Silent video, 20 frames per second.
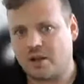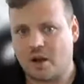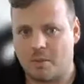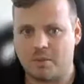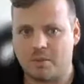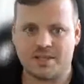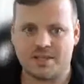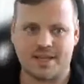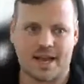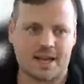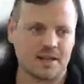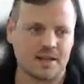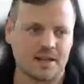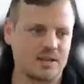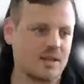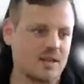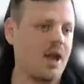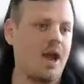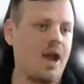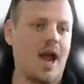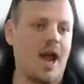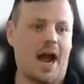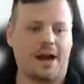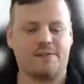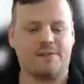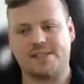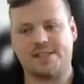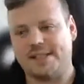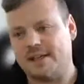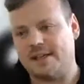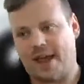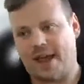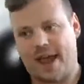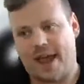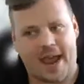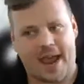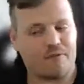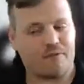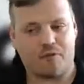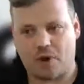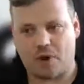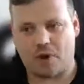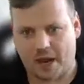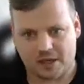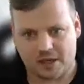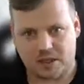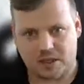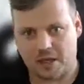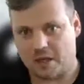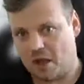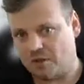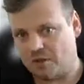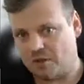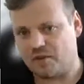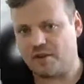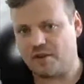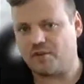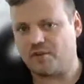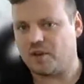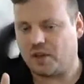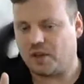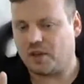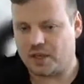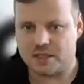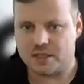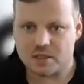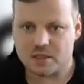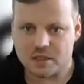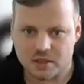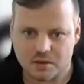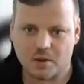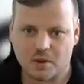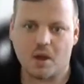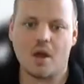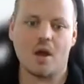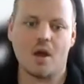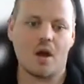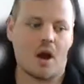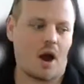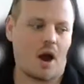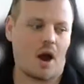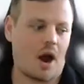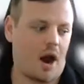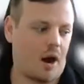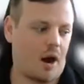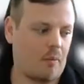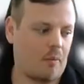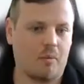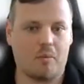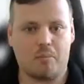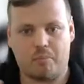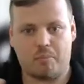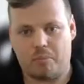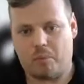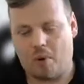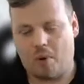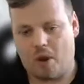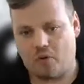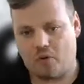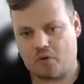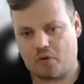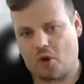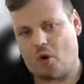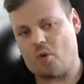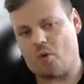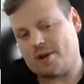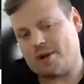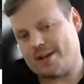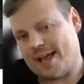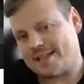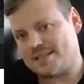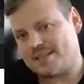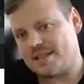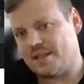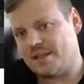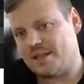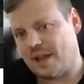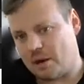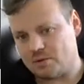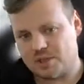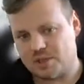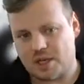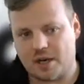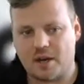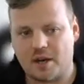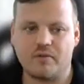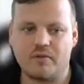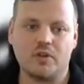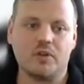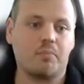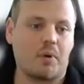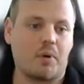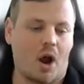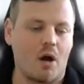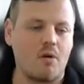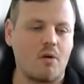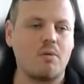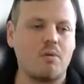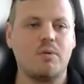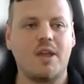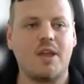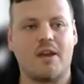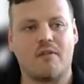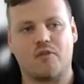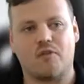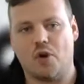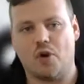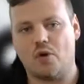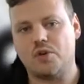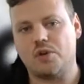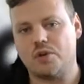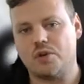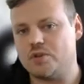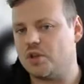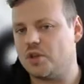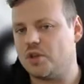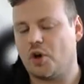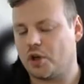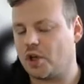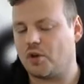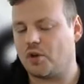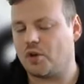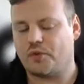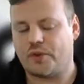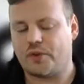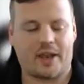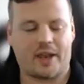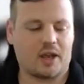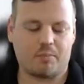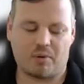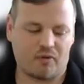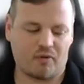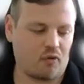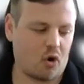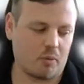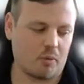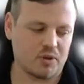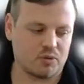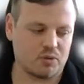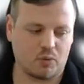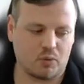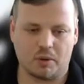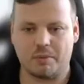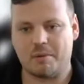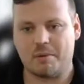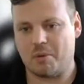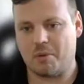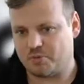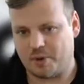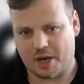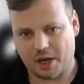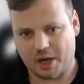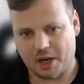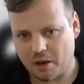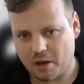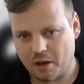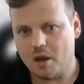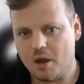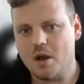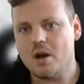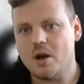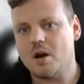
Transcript: a couple of seconds. I've seen it hang for actually a lot of different reasons. So that's the downside of it. Probably if you don't use the Docker container, performance will be much better.